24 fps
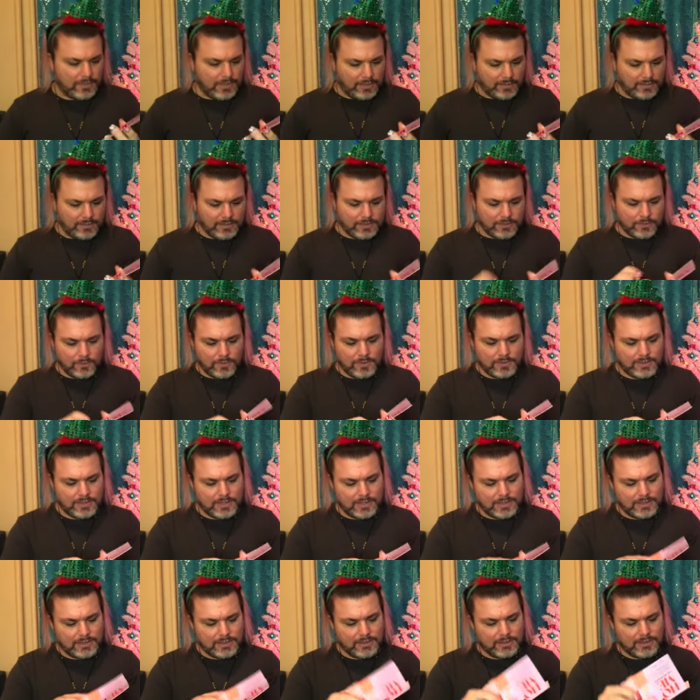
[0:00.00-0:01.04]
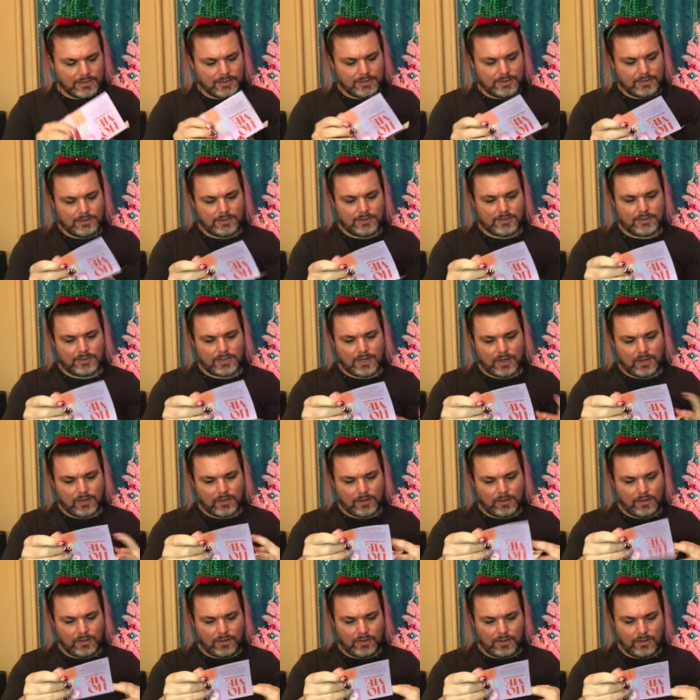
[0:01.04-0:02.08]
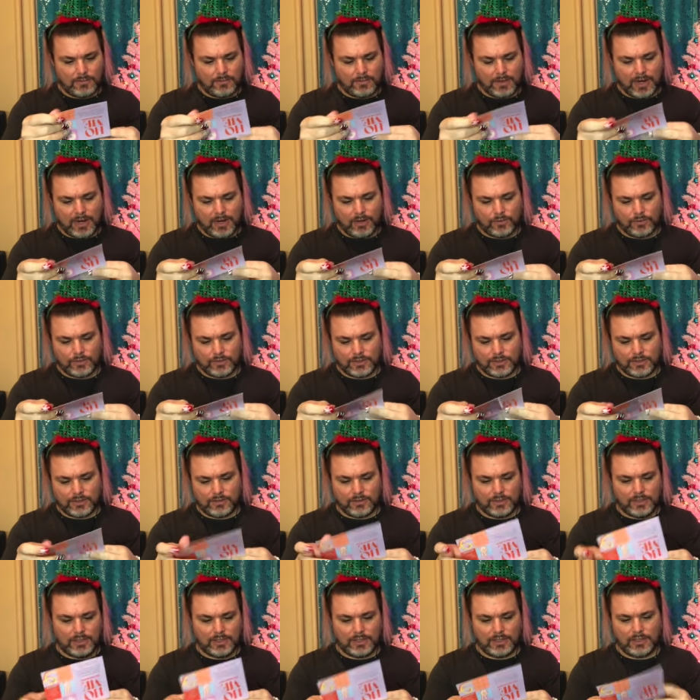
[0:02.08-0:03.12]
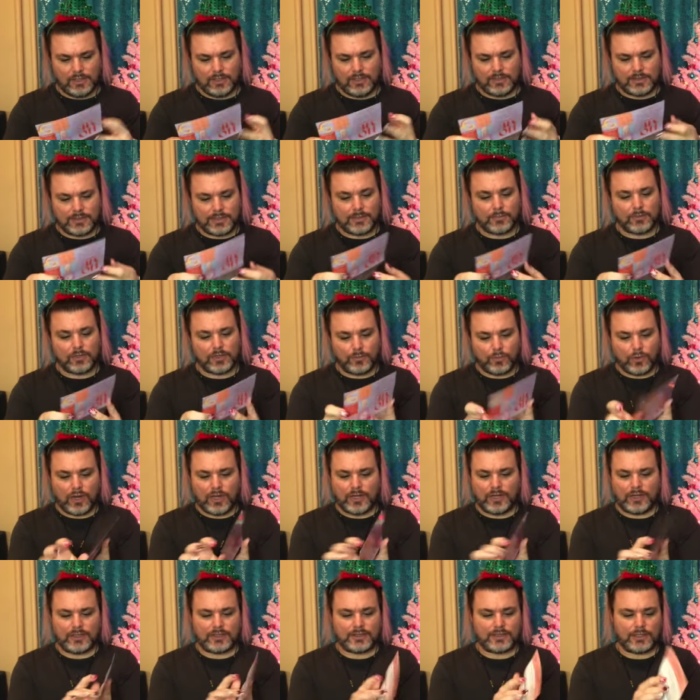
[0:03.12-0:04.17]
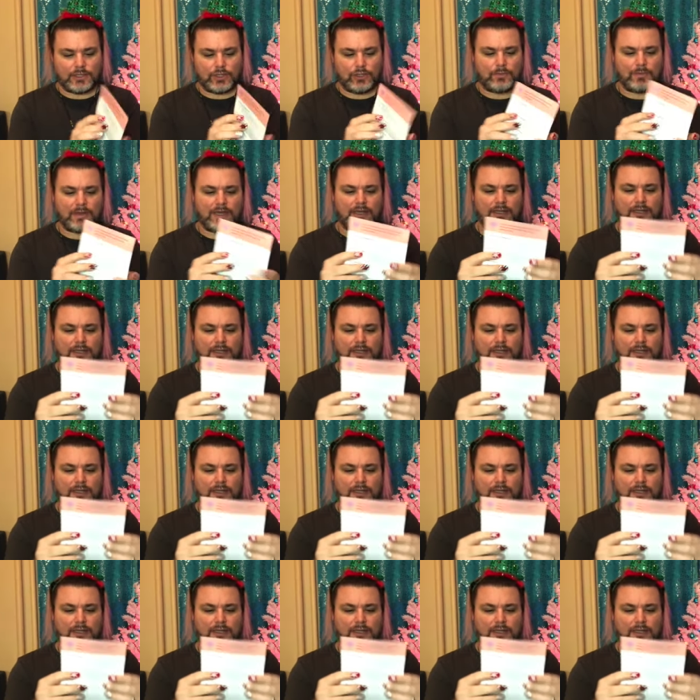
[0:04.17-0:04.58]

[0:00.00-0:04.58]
and this one does talk about the some of the products that you might